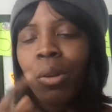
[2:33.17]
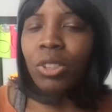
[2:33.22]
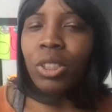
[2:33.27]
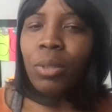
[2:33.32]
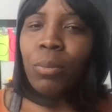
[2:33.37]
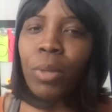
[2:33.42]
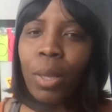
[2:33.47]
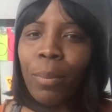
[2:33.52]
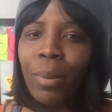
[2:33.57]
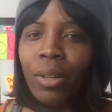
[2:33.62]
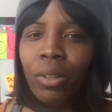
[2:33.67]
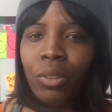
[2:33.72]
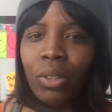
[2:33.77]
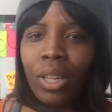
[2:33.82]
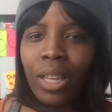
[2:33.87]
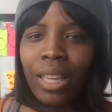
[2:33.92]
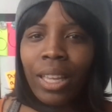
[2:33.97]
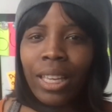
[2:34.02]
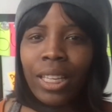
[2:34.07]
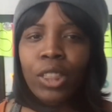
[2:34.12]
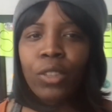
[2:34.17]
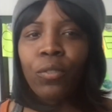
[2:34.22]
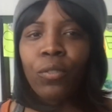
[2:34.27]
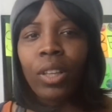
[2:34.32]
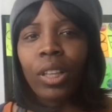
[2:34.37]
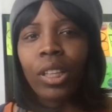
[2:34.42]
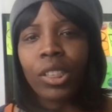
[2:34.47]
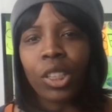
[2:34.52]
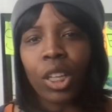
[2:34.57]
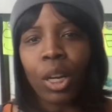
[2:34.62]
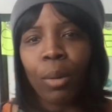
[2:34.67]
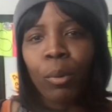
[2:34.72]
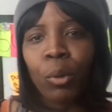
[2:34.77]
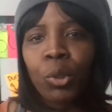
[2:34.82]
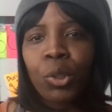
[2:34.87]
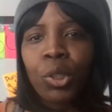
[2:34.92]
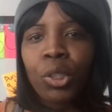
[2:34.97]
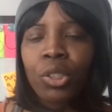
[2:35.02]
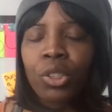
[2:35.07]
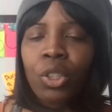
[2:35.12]
Something about his feelings and
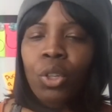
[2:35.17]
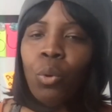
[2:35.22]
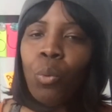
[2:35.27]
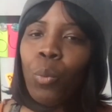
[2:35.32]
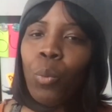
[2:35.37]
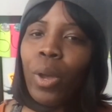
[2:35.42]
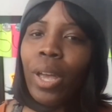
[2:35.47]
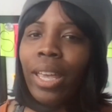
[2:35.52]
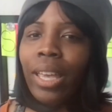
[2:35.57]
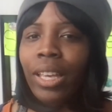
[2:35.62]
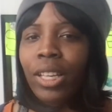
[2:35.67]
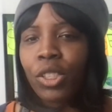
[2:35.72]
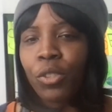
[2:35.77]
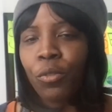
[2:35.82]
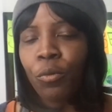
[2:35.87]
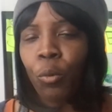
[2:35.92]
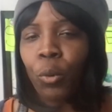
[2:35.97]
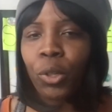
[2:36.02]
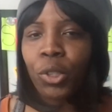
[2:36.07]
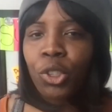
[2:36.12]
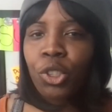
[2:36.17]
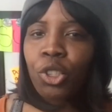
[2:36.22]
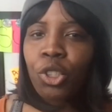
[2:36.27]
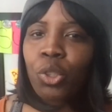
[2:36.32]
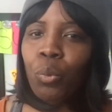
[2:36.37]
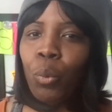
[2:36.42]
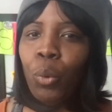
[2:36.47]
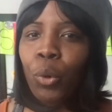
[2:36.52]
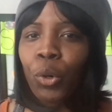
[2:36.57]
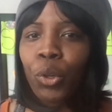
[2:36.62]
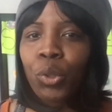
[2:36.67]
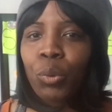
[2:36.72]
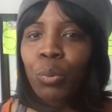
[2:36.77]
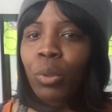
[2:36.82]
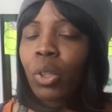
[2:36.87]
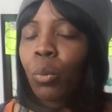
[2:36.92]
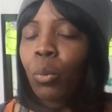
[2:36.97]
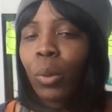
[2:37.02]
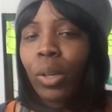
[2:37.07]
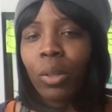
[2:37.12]
emotions and the way his voice just works
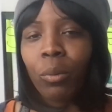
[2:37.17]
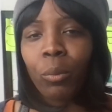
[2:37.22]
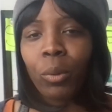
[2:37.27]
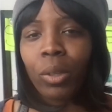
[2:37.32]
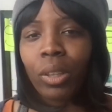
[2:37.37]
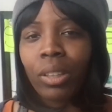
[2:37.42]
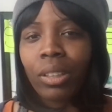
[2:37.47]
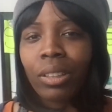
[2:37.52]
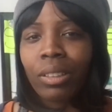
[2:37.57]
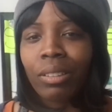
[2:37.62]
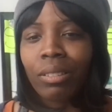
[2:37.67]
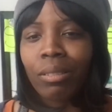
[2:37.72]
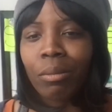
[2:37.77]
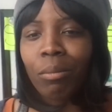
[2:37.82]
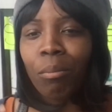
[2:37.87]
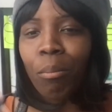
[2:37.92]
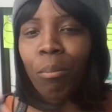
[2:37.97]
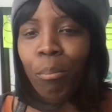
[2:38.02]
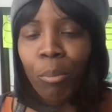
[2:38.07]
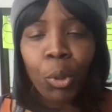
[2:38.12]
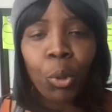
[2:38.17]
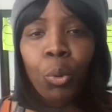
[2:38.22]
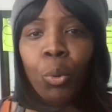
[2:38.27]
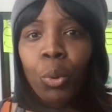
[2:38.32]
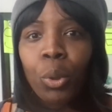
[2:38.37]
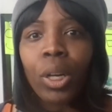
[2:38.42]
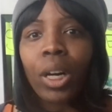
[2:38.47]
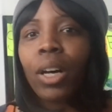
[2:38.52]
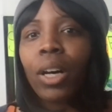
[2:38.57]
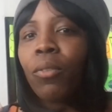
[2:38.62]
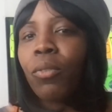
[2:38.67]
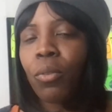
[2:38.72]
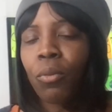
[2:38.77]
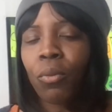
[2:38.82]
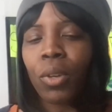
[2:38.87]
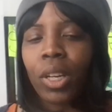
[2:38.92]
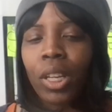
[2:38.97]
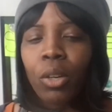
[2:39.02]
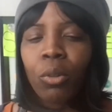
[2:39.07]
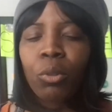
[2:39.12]
with the mood of the
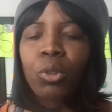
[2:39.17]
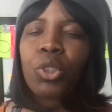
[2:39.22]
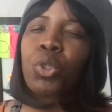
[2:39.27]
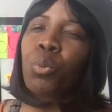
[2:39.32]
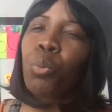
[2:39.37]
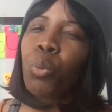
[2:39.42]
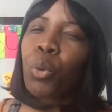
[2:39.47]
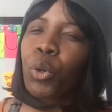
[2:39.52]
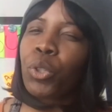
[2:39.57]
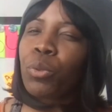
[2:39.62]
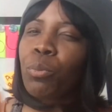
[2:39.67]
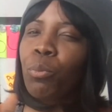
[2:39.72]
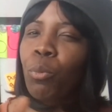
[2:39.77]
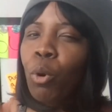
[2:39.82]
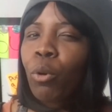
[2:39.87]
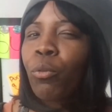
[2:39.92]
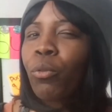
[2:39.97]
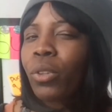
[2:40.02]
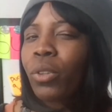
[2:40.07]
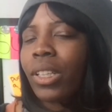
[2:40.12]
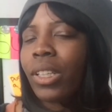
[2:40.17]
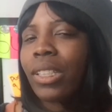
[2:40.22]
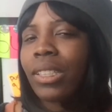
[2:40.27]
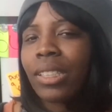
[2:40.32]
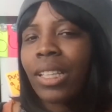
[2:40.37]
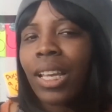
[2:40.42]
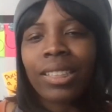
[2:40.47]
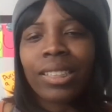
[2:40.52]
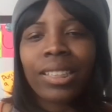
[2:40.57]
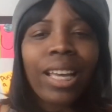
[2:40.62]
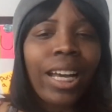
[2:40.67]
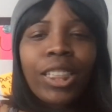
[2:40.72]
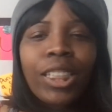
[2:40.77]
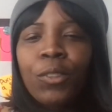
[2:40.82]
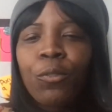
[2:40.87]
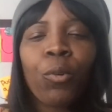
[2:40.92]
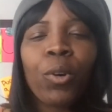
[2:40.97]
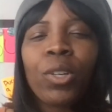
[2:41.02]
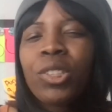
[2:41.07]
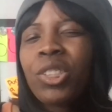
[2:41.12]
video just works more for this. This guy's
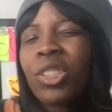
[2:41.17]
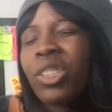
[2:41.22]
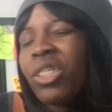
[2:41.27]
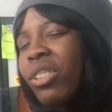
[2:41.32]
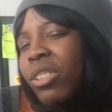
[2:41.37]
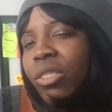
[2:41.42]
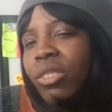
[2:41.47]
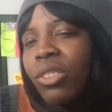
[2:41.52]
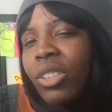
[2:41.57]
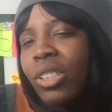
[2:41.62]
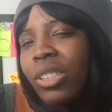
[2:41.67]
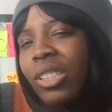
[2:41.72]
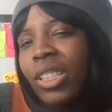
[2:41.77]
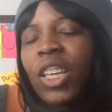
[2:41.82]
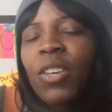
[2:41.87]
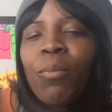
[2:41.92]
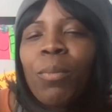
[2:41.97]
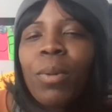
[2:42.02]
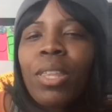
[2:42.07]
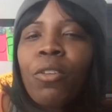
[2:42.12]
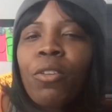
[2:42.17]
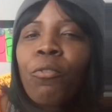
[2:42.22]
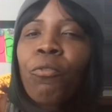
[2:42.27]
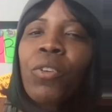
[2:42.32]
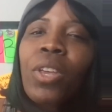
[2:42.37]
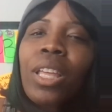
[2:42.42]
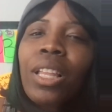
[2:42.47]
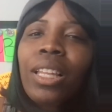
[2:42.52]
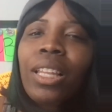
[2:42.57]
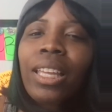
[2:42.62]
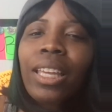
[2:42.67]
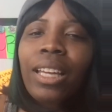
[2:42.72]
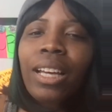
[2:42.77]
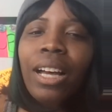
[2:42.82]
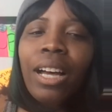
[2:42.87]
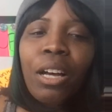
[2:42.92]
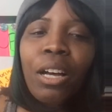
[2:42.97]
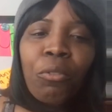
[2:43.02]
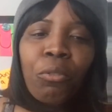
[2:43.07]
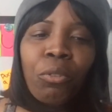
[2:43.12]
voice just doesn't give me the feeling
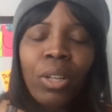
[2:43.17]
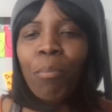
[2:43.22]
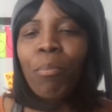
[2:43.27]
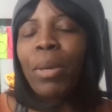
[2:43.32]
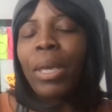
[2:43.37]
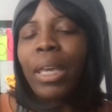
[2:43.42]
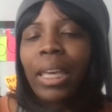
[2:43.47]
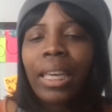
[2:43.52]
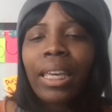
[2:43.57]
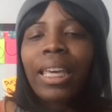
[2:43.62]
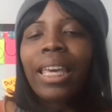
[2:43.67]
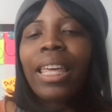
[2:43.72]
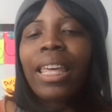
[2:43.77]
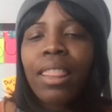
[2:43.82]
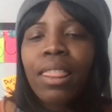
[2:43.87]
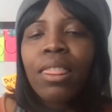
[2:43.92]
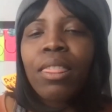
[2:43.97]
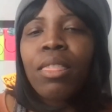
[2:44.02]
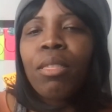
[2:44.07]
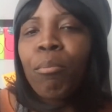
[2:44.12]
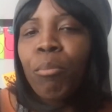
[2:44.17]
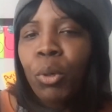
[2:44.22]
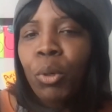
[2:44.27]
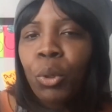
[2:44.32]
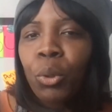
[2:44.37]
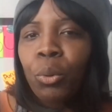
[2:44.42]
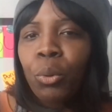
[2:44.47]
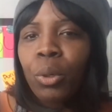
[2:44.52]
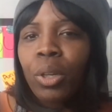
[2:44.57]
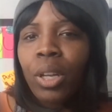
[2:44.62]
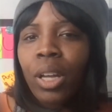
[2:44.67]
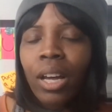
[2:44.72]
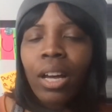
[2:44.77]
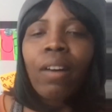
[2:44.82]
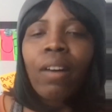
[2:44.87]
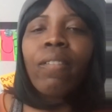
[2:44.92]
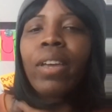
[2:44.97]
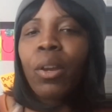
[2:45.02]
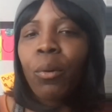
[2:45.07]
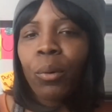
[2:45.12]
of being in the mood
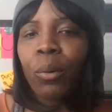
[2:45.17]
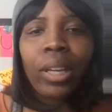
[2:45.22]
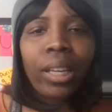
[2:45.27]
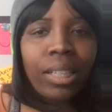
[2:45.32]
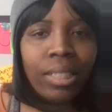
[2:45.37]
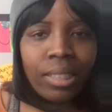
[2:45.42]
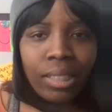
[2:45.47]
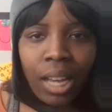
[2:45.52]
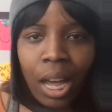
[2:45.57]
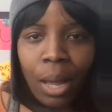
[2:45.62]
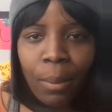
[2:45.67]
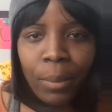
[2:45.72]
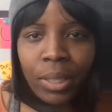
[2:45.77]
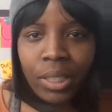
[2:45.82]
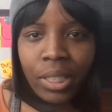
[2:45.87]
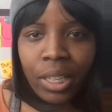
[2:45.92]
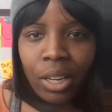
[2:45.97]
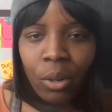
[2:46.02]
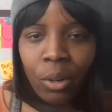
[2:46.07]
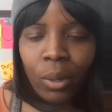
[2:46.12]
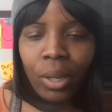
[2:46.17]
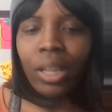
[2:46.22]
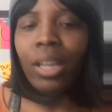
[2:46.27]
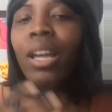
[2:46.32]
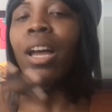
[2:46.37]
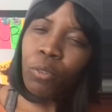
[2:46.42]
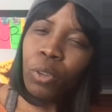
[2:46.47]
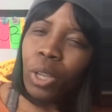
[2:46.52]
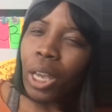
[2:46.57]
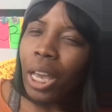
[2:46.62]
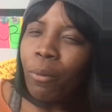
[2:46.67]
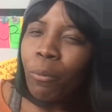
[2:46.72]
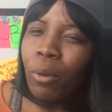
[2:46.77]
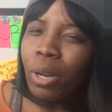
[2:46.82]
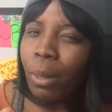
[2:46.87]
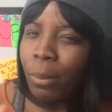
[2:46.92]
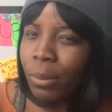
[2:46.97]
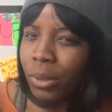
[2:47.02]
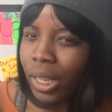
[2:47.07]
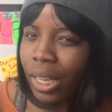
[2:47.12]
of hearing his commentary, if you got
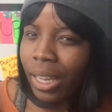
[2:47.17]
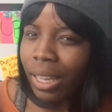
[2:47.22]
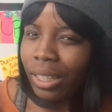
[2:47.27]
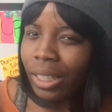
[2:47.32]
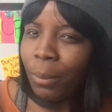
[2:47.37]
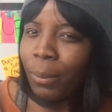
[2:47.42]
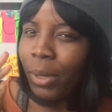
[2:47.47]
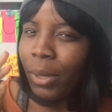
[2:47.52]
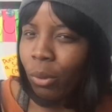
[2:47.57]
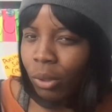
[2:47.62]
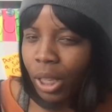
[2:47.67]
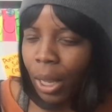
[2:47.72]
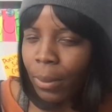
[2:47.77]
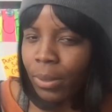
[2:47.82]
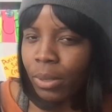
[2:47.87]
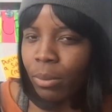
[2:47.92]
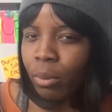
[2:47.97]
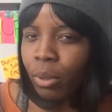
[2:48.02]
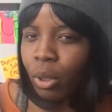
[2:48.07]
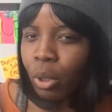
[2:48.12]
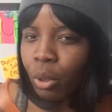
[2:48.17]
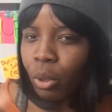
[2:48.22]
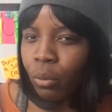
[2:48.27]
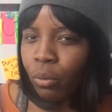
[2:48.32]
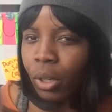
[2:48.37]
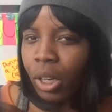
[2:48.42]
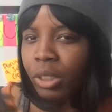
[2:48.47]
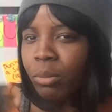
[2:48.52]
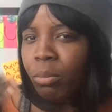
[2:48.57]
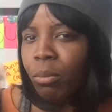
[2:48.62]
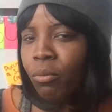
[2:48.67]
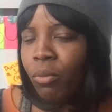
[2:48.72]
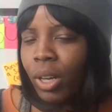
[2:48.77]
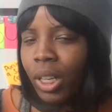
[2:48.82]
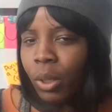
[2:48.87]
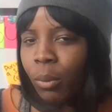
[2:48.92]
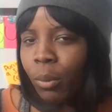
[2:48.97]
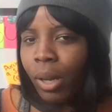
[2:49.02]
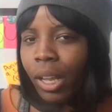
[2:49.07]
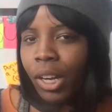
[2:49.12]
what I'm saying. Let me know in the comments below if you guys been
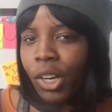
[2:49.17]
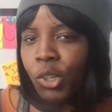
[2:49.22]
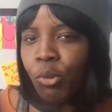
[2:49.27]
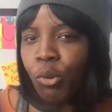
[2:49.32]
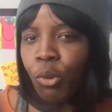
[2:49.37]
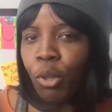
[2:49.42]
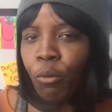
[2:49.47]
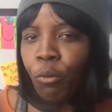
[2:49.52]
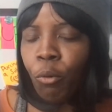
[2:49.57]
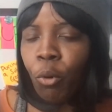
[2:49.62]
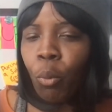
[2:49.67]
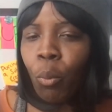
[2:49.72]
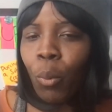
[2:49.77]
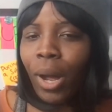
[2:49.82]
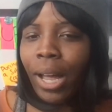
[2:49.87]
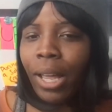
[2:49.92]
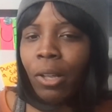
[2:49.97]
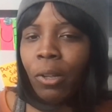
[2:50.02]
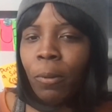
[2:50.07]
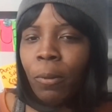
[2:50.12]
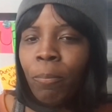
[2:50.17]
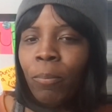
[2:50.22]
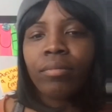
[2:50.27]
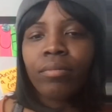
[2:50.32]
following on this trailer for a while.